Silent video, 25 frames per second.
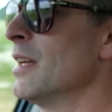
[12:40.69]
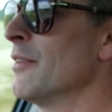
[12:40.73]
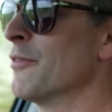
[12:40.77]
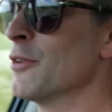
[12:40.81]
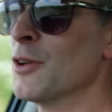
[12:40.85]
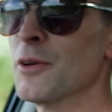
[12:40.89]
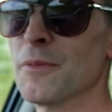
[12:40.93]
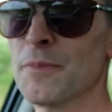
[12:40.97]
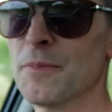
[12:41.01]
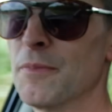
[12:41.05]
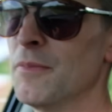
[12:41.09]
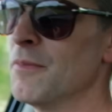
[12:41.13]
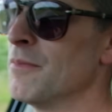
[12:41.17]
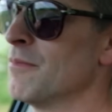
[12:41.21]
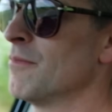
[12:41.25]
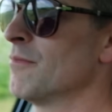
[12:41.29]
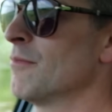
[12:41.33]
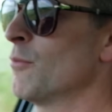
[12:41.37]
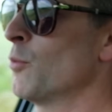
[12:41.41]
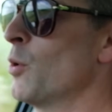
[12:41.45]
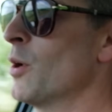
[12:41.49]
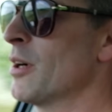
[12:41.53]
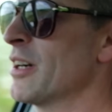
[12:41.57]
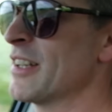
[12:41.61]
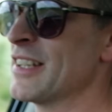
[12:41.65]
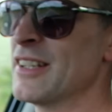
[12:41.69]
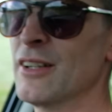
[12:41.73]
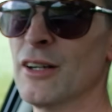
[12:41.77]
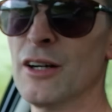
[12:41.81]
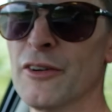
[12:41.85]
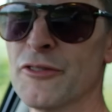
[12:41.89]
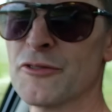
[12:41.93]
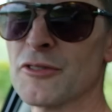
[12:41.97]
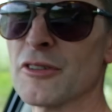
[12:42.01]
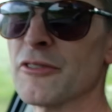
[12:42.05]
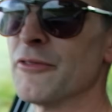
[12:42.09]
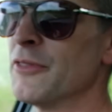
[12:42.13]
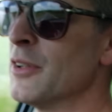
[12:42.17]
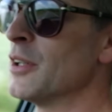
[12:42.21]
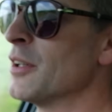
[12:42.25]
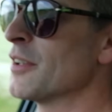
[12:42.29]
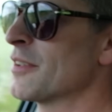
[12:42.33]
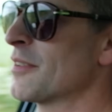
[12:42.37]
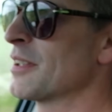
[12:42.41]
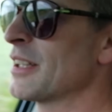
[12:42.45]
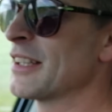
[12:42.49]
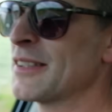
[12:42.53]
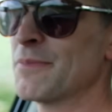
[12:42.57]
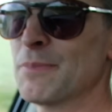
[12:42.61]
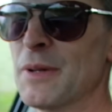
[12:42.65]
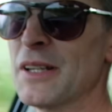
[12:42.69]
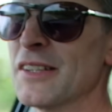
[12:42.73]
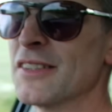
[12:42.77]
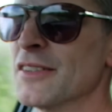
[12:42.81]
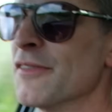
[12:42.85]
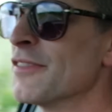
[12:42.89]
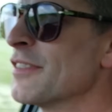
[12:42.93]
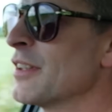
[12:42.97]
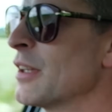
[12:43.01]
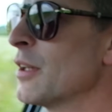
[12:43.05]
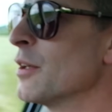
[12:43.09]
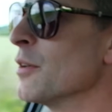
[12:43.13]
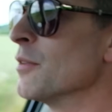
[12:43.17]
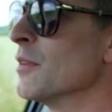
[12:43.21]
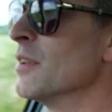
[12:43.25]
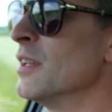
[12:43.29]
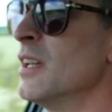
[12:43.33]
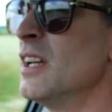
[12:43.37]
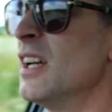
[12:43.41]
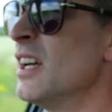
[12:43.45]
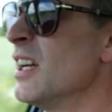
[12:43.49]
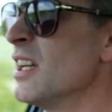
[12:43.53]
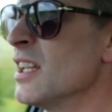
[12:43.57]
If you were actually after a fast, expensive saloon,